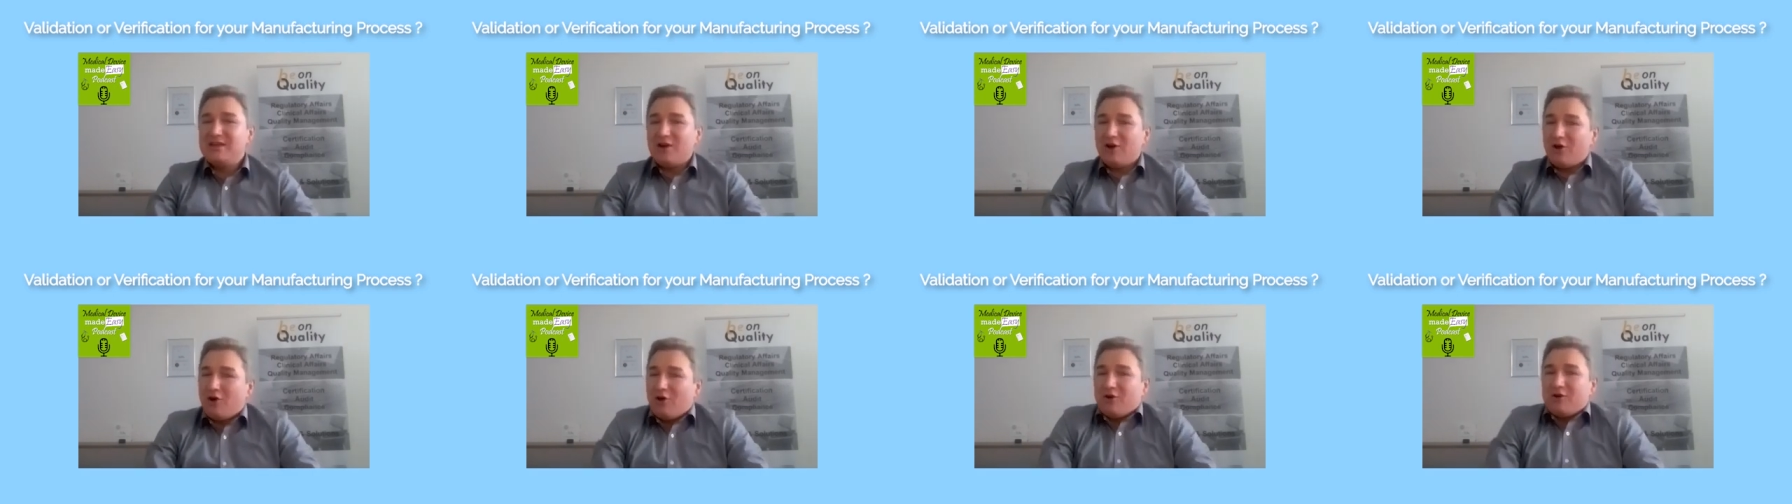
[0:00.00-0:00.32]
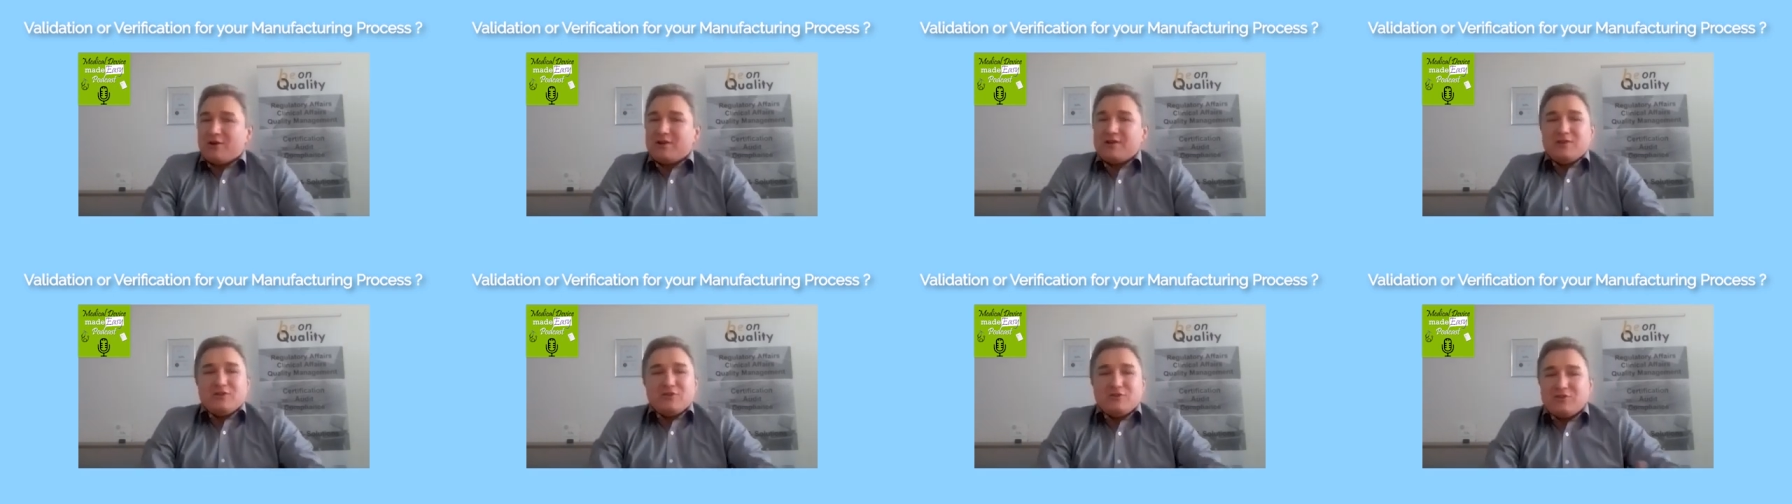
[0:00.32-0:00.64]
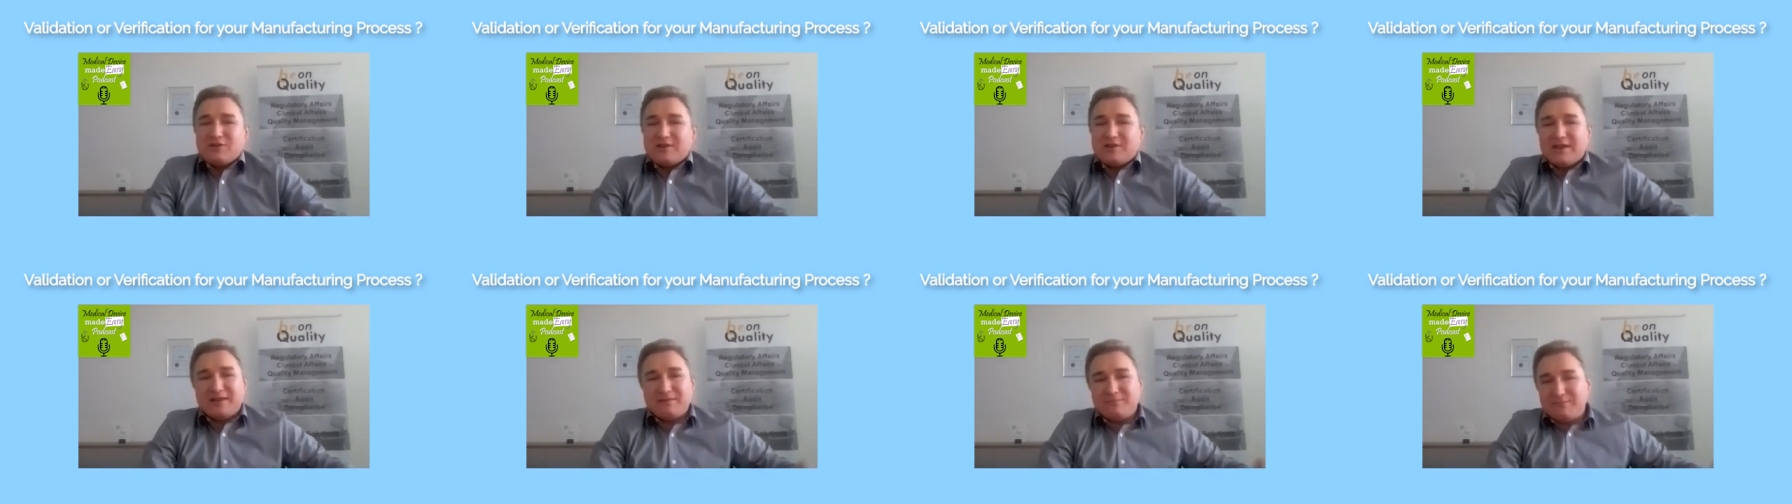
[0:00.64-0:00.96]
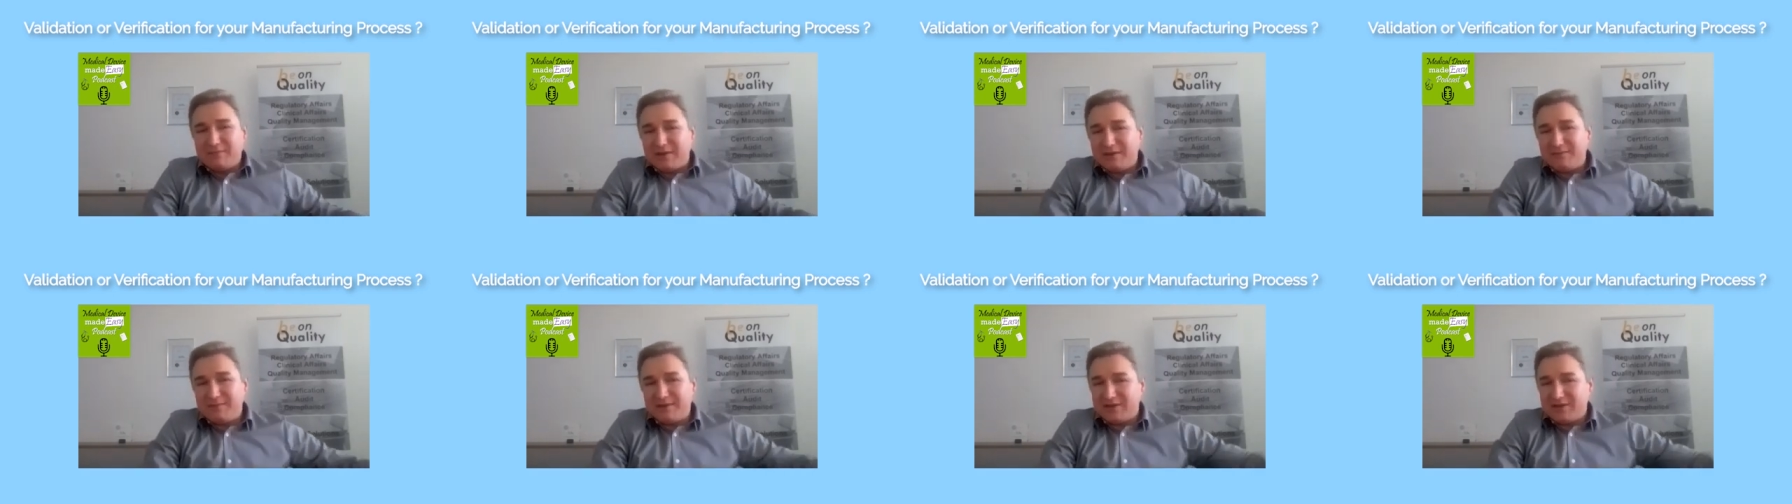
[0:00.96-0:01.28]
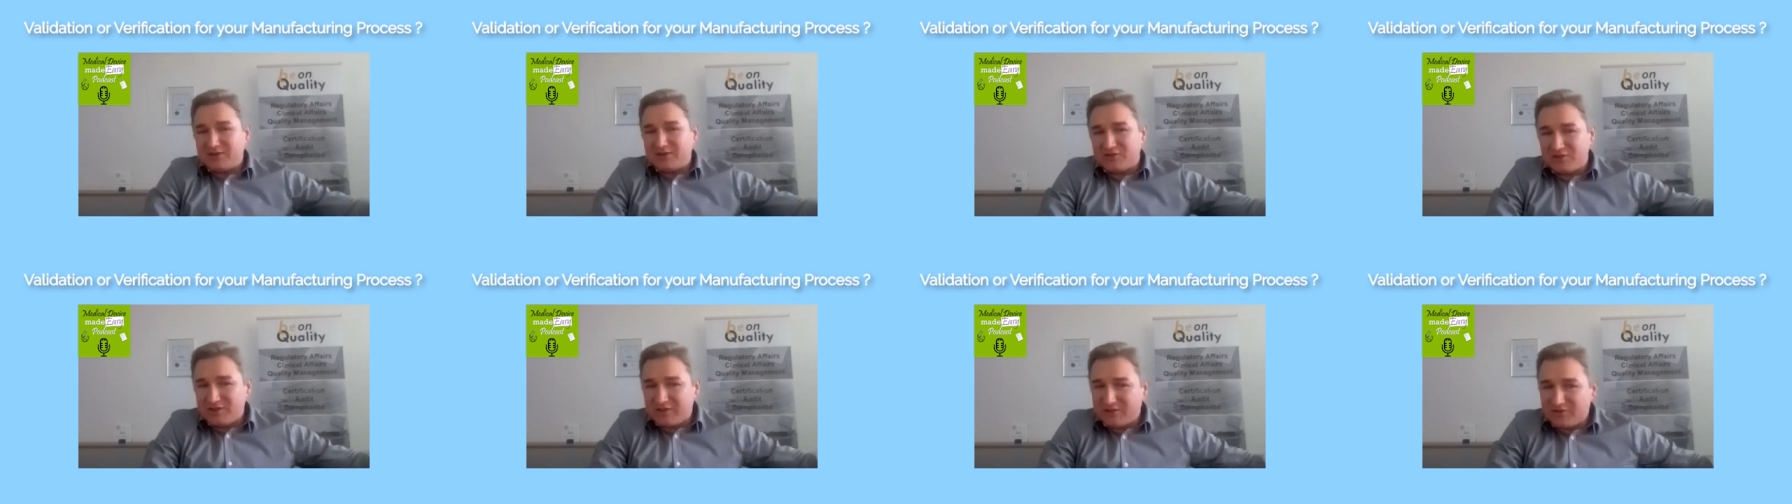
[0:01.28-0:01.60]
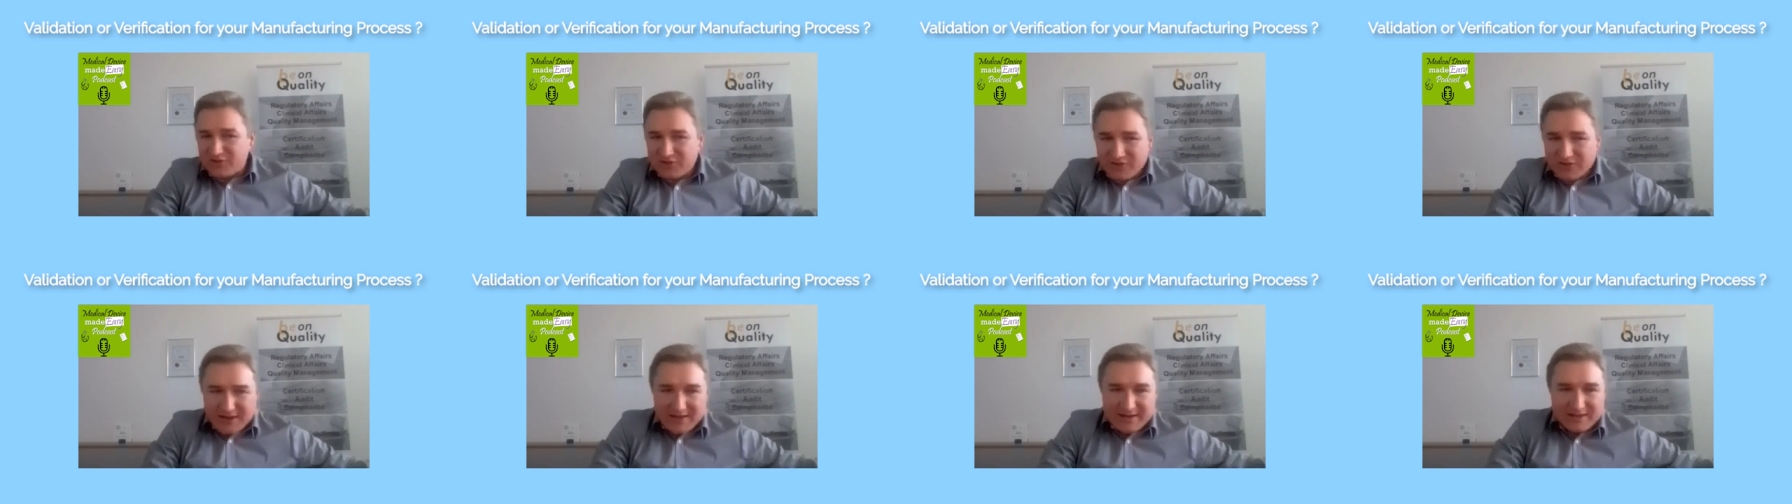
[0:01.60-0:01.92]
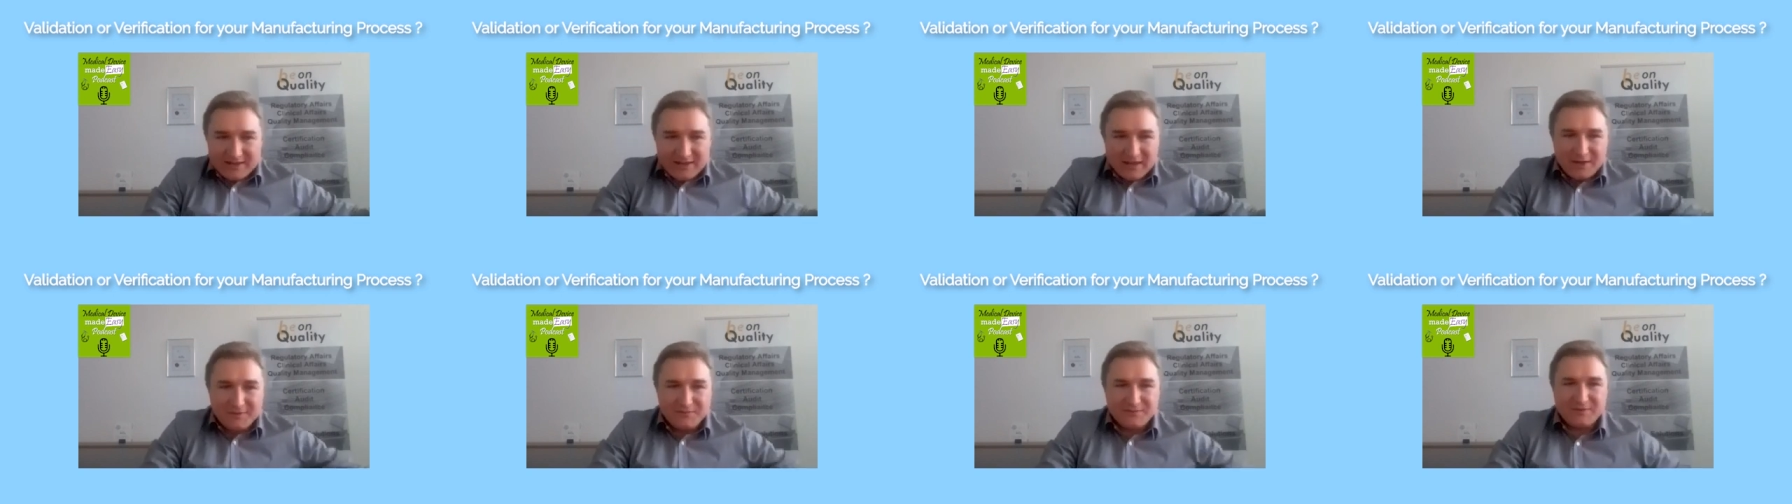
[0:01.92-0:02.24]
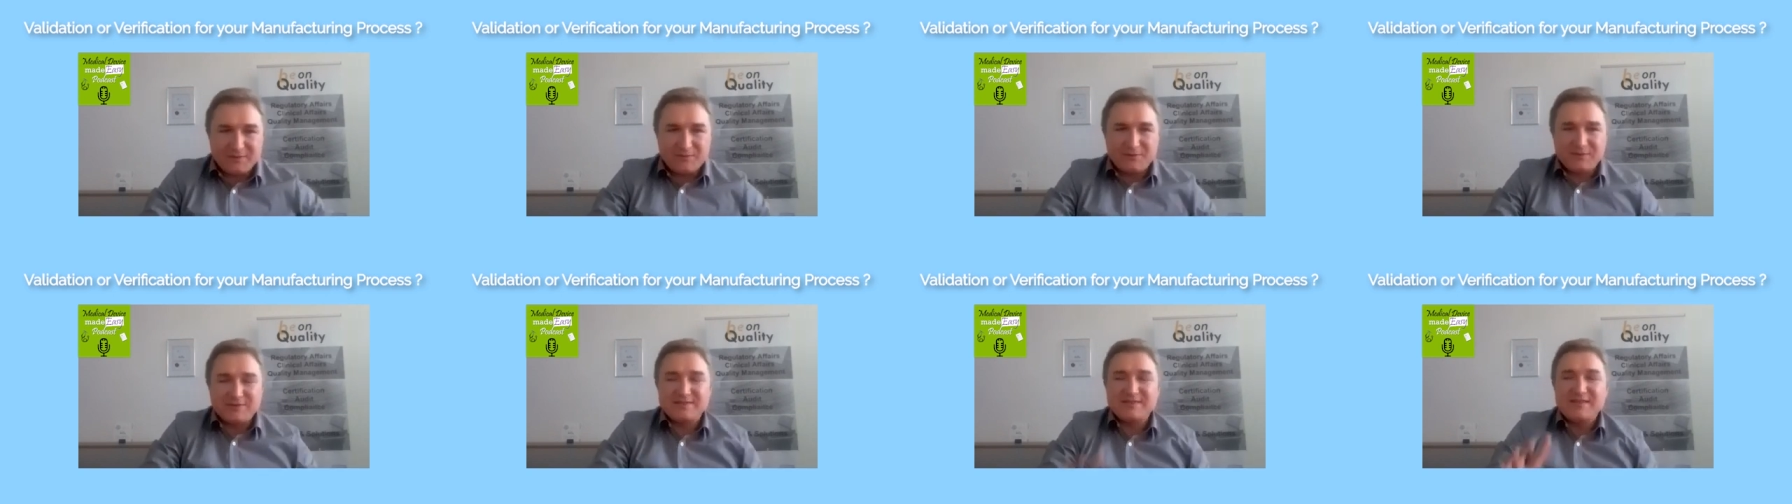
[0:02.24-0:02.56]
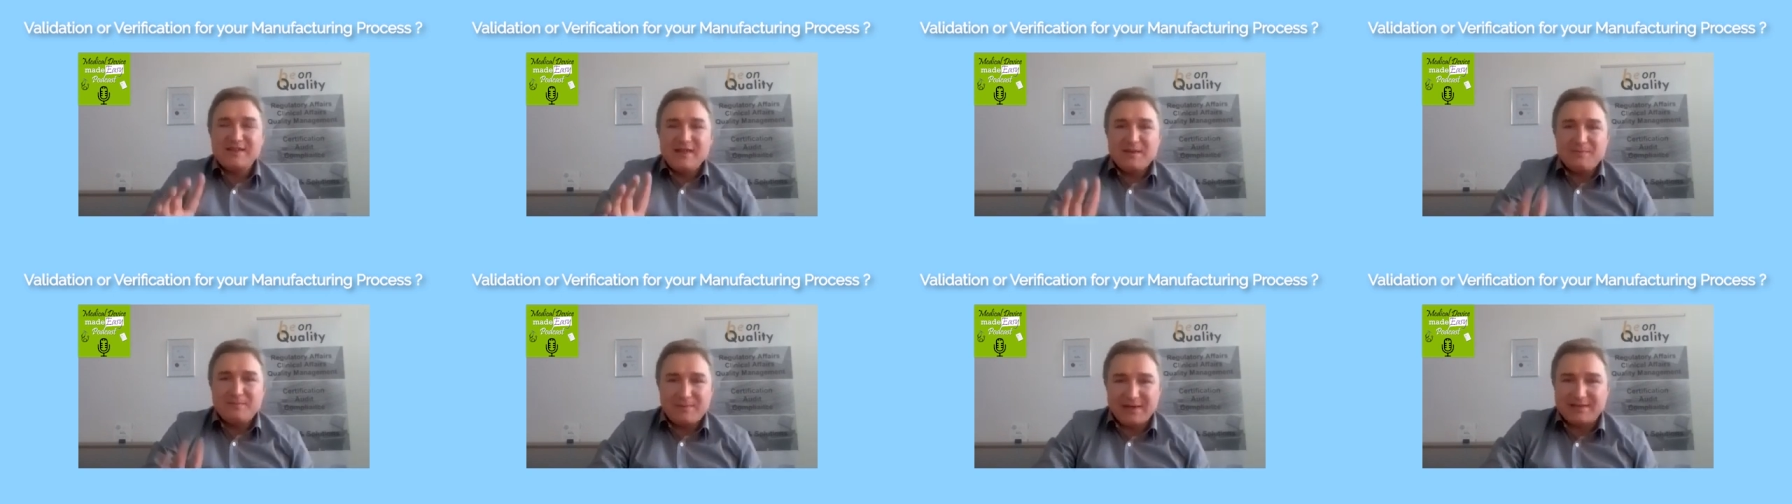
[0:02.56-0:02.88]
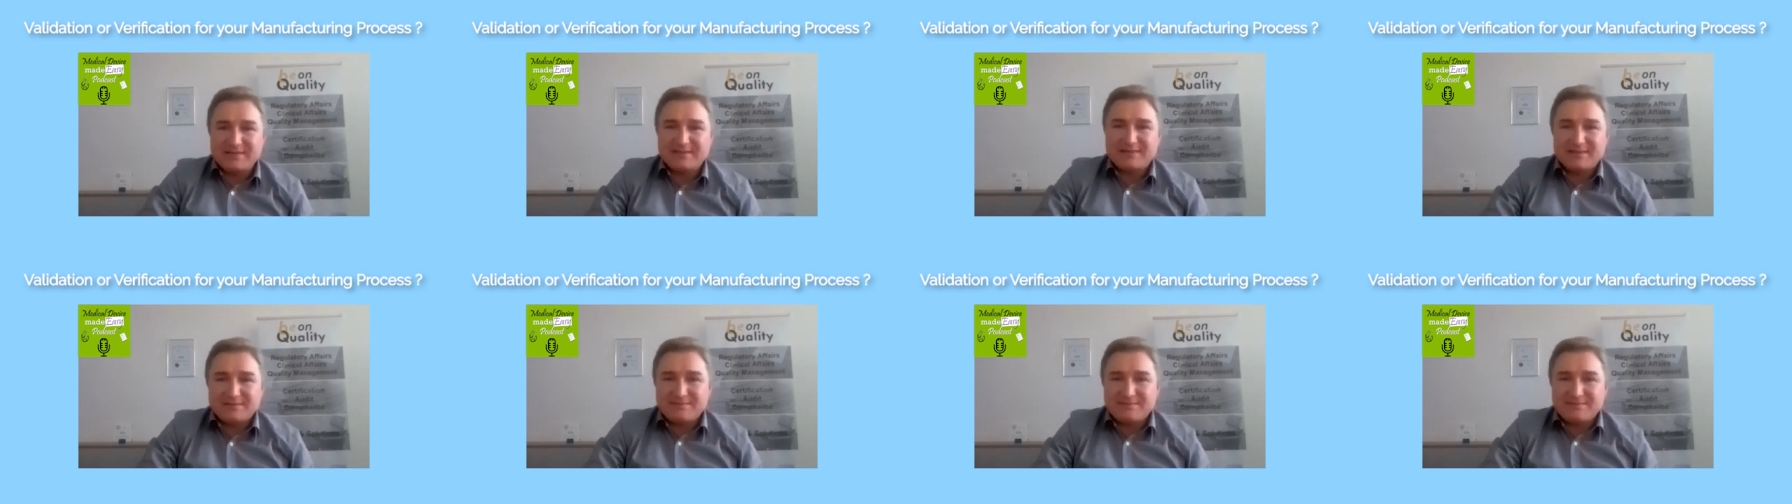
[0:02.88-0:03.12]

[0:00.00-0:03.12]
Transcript: or you can maybe check it afterwards. But